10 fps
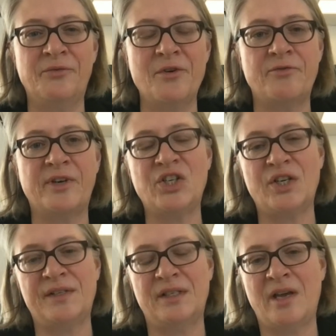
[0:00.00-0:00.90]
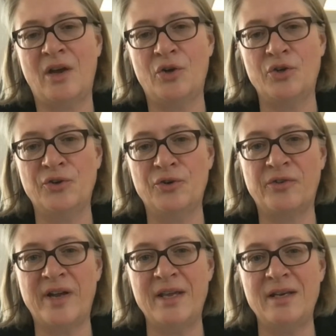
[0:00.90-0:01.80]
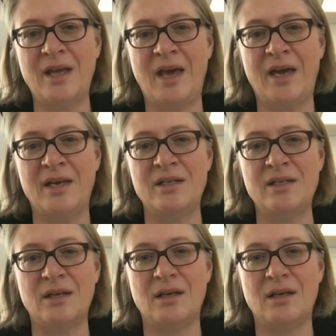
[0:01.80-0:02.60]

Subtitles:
with Russia's attack on Ukraine and